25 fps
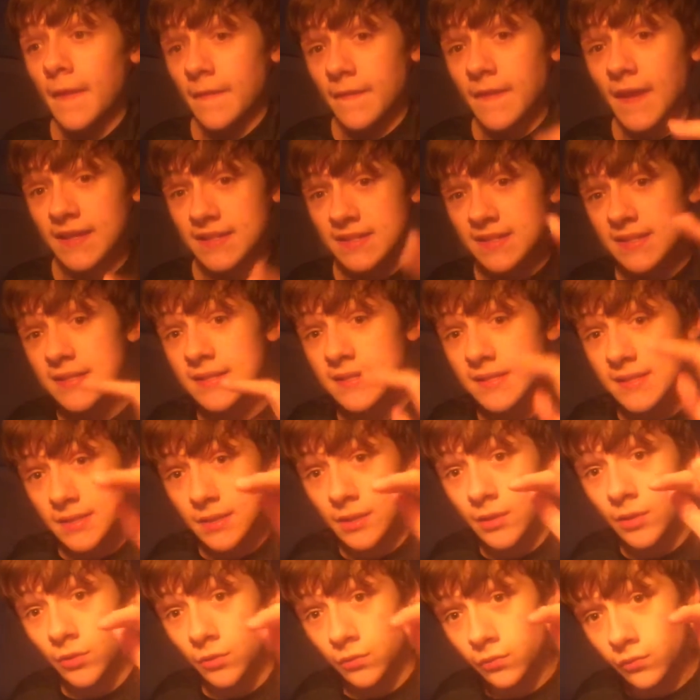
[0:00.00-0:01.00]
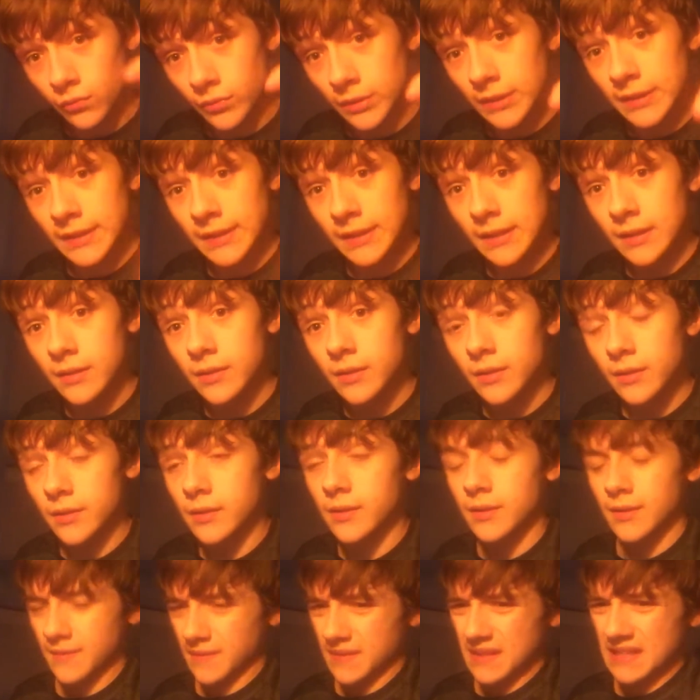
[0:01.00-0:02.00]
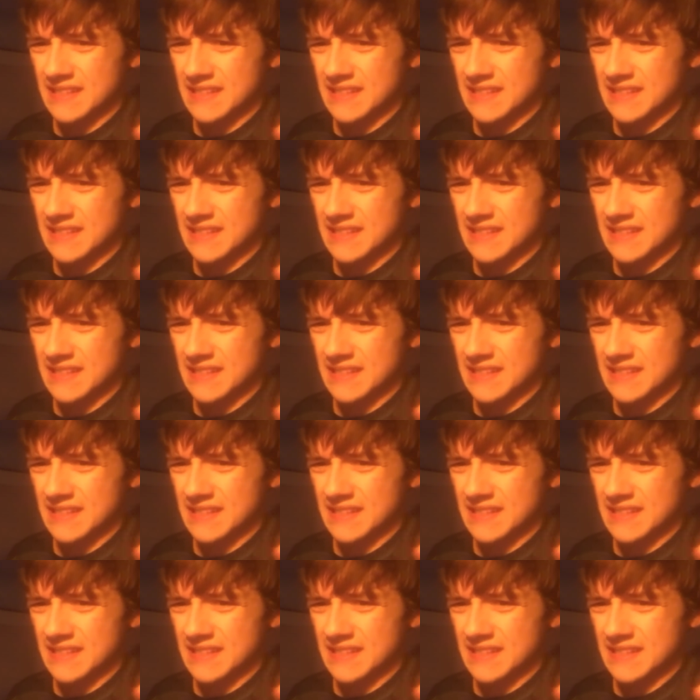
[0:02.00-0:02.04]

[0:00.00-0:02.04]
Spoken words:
That's still really good.